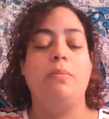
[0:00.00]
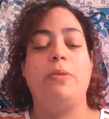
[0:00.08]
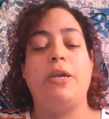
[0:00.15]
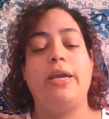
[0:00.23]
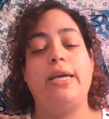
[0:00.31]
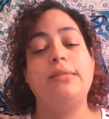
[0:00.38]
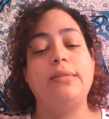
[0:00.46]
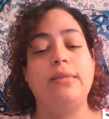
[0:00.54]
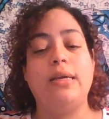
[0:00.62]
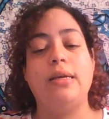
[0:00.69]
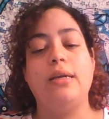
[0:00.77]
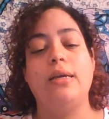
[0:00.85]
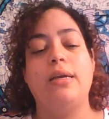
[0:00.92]

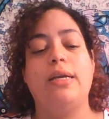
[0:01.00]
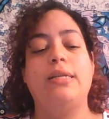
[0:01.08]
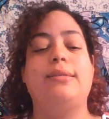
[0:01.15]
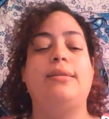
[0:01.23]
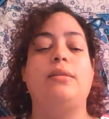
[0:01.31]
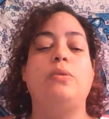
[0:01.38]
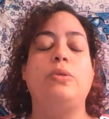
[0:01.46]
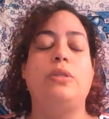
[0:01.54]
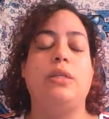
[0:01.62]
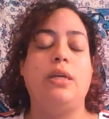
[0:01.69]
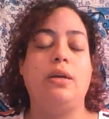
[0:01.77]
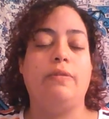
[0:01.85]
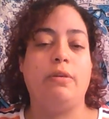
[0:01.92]
PSD is the
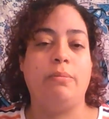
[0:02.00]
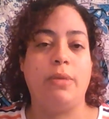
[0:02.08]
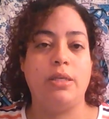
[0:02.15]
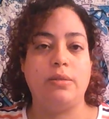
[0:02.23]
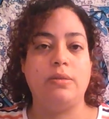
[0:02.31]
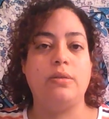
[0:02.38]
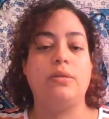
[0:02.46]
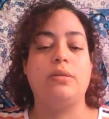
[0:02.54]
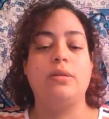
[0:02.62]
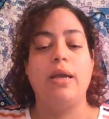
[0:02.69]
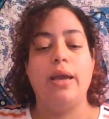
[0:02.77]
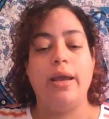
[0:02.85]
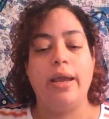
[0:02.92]
loosening of the muscles